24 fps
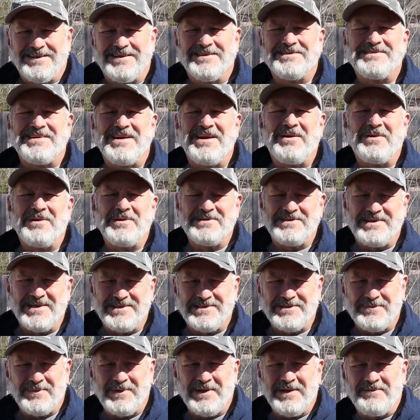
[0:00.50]
It's Daryl is
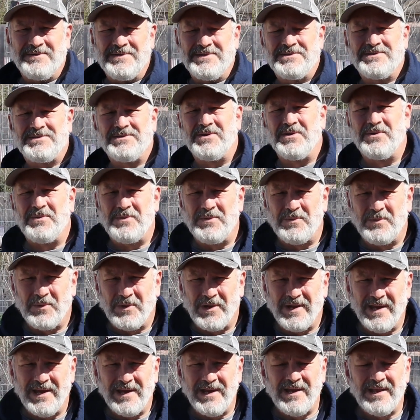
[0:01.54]
in living. So
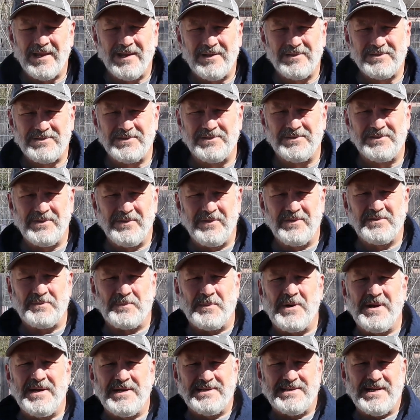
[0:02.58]
we're getting closer to the
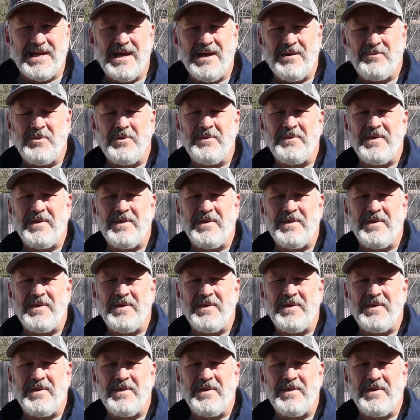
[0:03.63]
springtime.